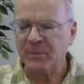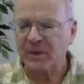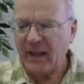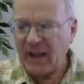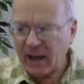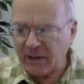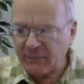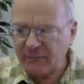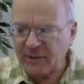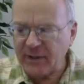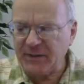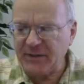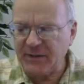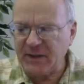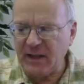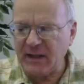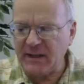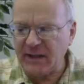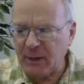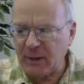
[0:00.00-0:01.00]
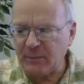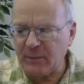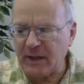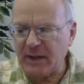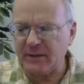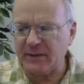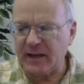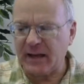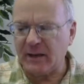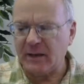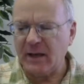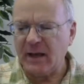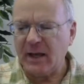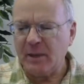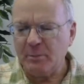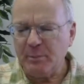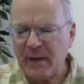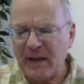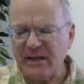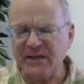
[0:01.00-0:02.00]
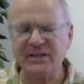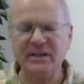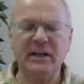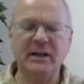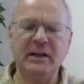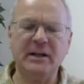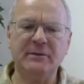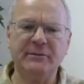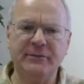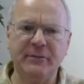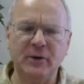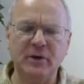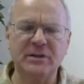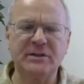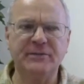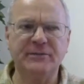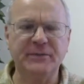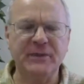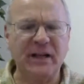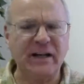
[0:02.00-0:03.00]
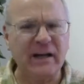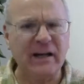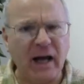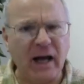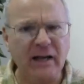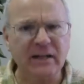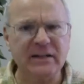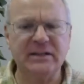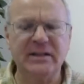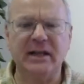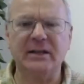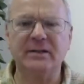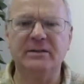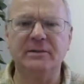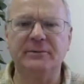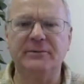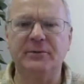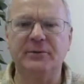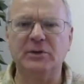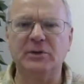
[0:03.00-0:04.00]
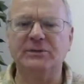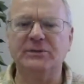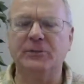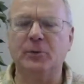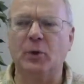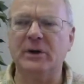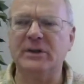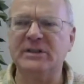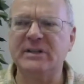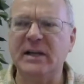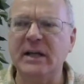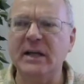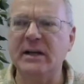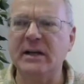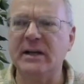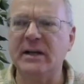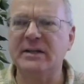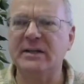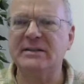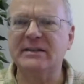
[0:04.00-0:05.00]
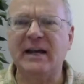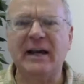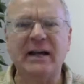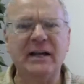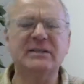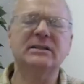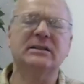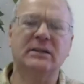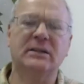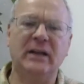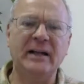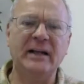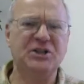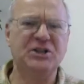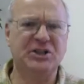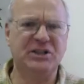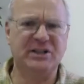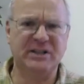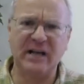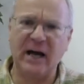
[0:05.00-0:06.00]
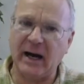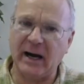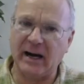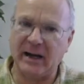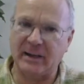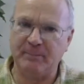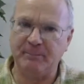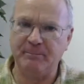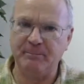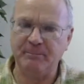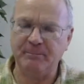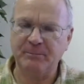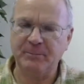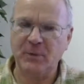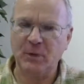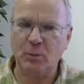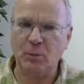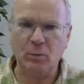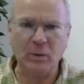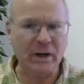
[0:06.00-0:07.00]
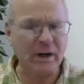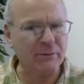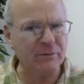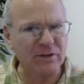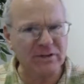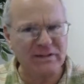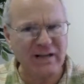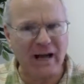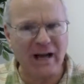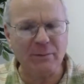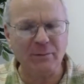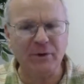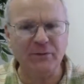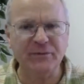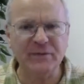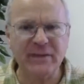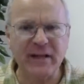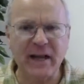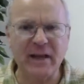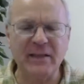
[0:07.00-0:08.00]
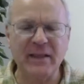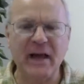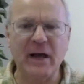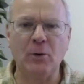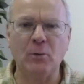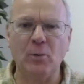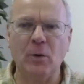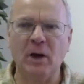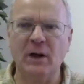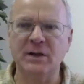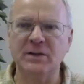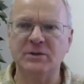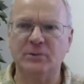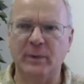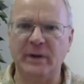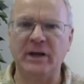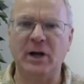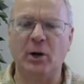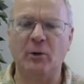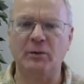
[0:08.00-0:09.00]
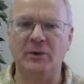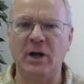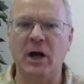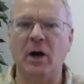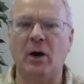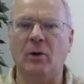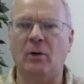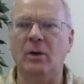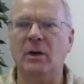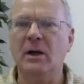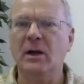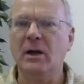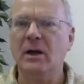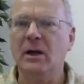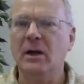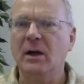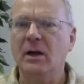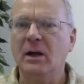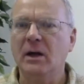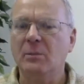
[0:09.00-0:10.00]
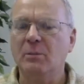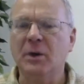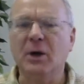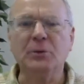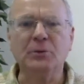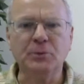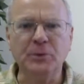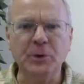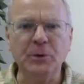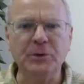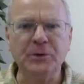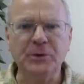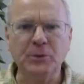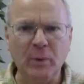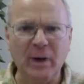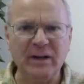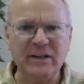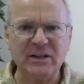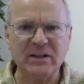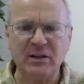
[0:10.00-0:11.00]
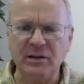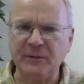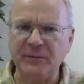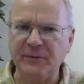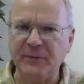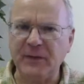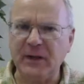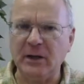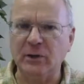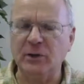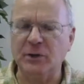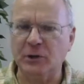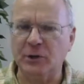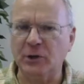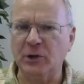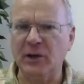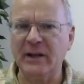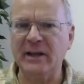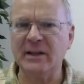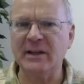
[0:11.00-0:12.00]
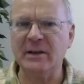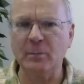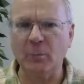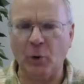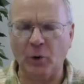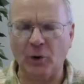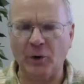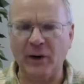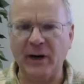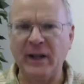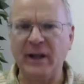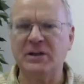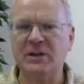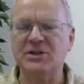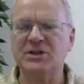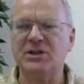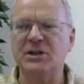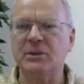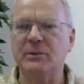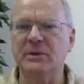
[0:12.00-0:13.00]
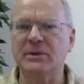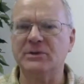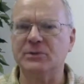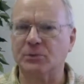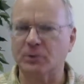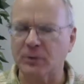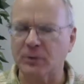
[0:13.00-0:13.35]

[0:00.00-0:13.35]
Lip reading: everything that basically the context of verse 14 is that it's lunchtime. Whatever time of day that was, we don't know. But Ruth went to the field early in the morning, and she was